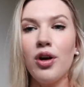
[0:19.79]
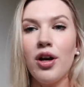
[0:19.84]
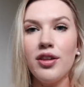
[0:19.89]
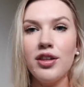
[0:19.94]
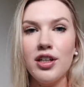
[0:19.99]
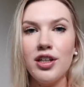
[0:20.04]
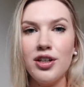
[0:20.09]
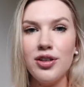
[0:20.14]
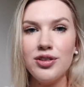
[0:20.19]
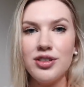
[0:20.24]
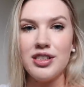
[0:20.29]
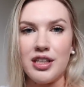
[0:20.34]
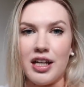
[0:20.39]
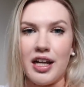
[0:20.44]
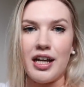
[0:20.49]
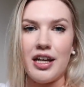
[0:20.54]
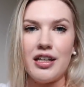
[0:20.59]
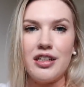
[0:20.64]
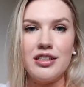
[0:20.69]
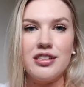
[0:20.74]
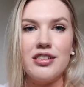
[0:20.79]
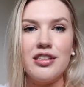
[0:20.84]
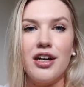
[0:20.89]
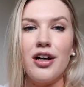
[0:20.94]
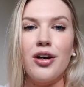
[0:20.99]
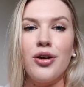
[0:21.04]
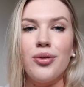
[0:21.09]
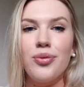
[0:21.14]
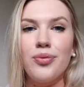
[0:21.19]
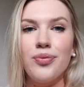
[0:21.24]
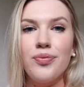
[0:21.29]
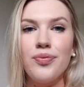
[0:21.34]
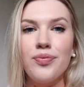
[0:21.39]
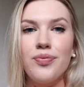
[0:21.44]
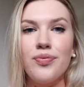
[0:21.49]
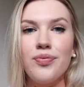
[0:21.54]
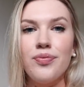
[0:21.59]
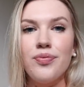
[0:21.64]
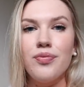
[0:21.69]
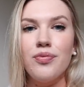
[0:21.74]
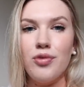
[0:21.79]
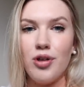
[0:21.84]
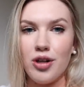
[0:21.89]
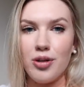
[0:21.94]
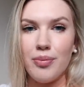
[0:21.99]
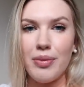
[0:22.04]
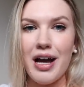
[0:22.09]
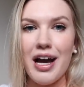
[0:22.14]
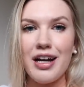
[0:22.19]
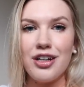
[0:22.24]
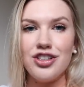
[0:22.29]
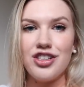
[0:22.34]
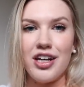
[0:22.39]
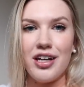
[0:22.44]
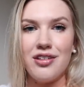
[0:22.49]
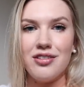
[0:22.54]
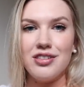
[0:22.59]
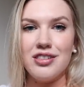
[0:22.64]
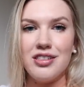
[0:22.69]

we're on the news today, so welcome back, Channel